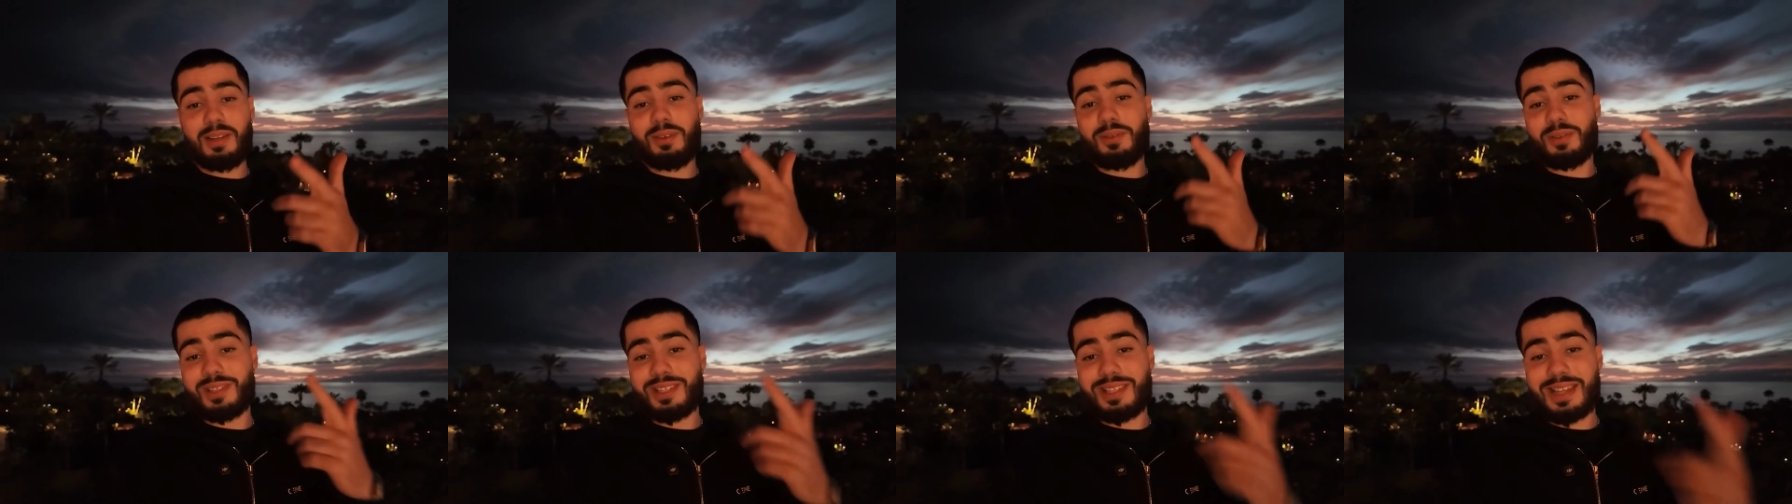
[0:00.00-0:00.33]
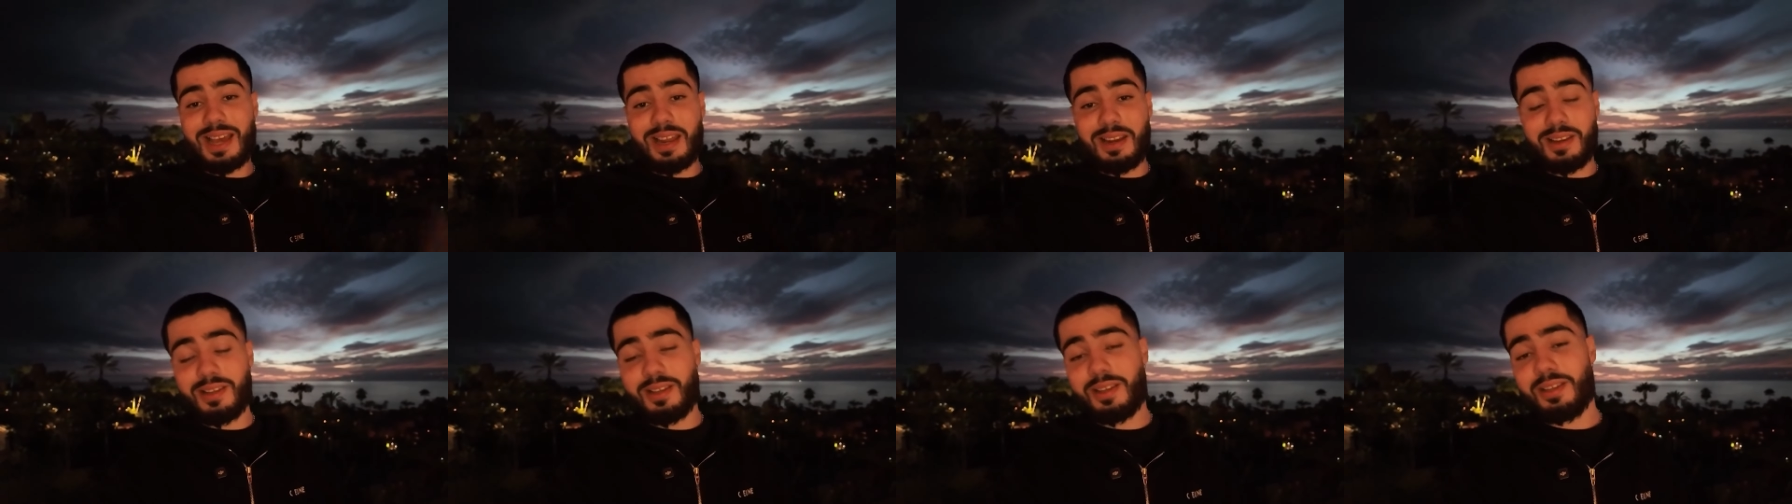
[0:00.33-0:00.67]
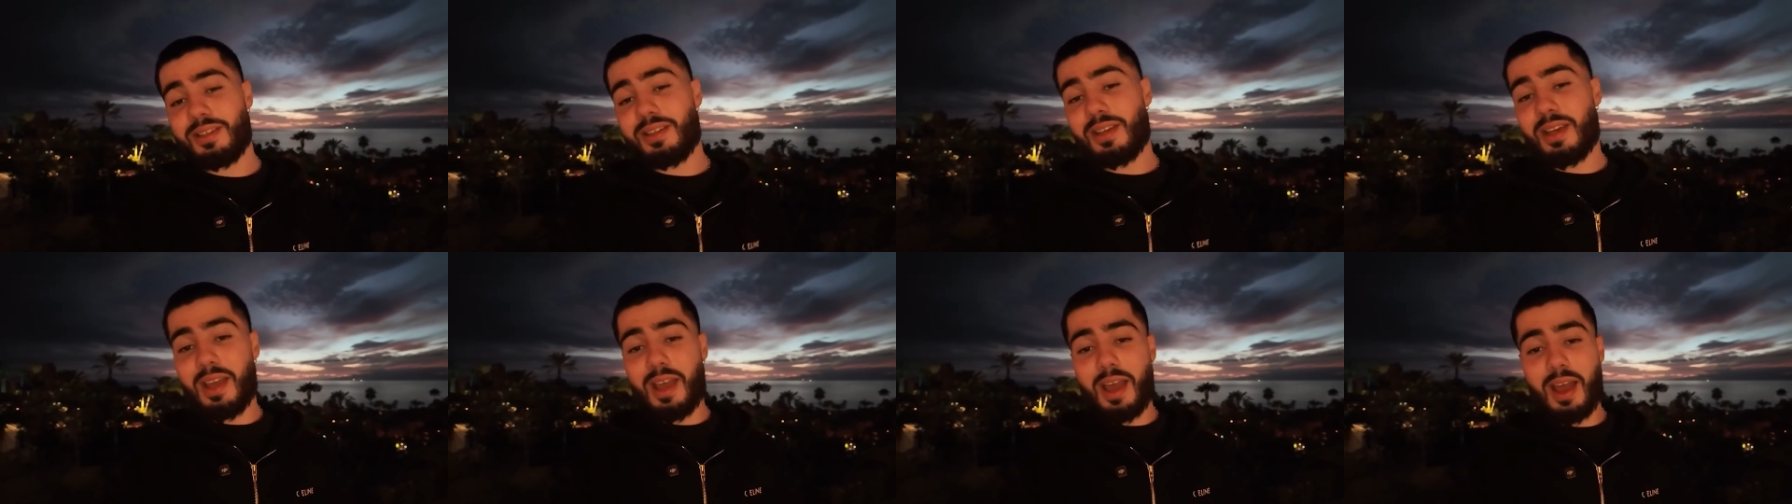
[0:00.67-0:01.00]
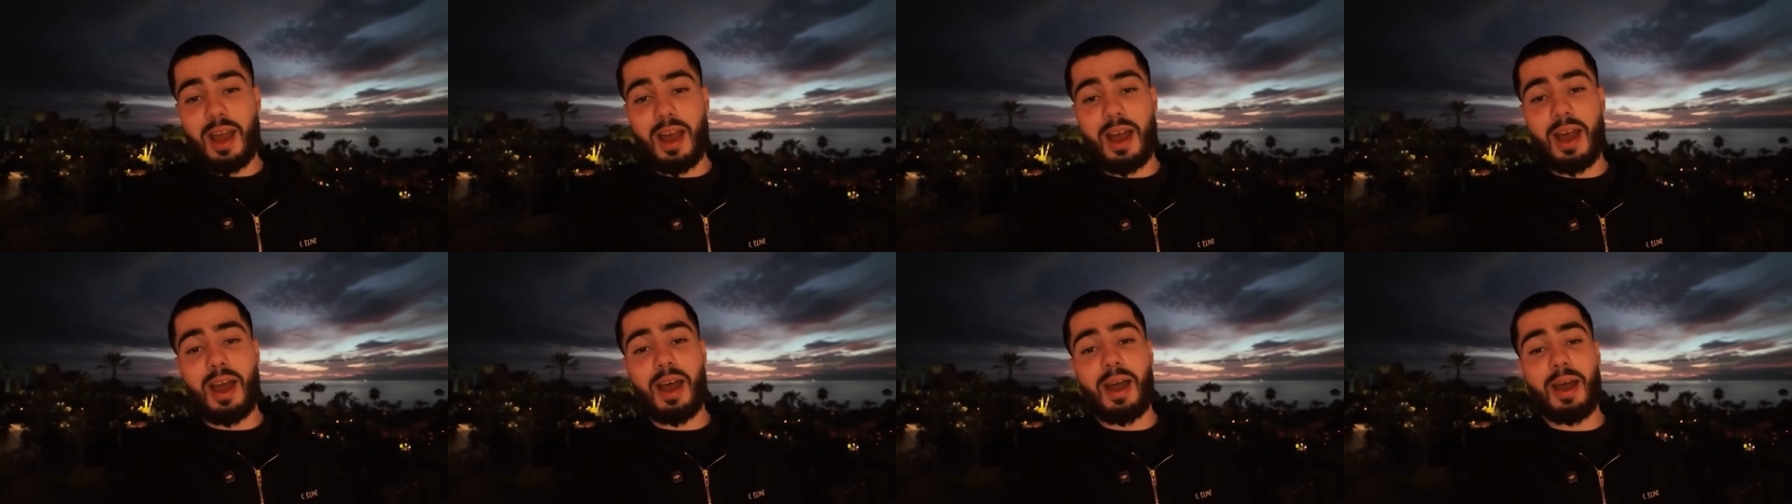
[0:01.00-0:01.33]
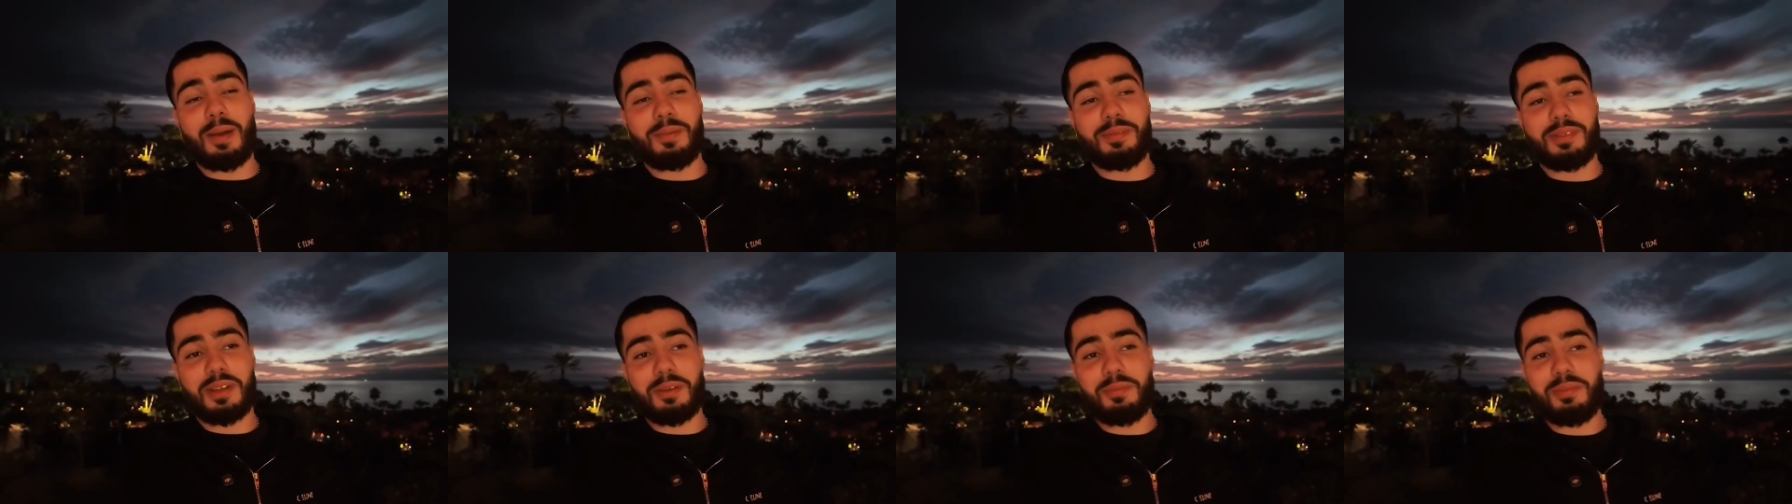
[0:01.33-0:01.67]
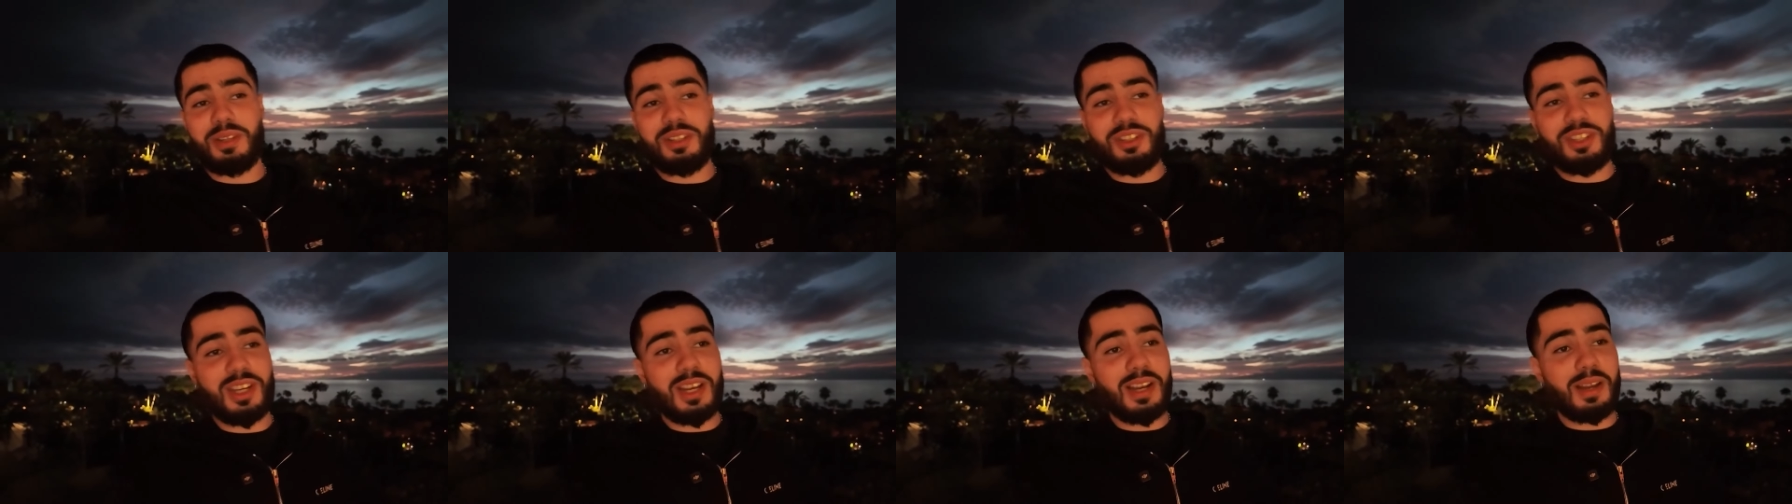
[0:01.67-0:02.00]
a little salad, um, and I've
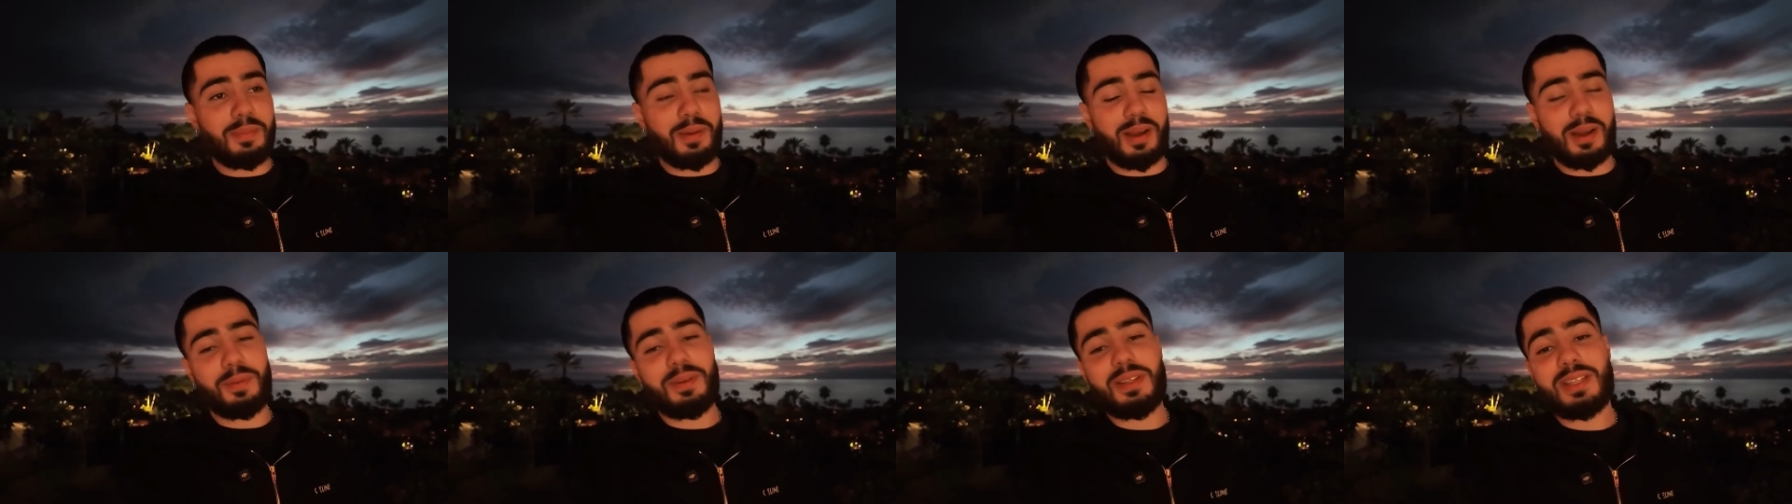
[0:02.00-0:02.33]
been chilling, man.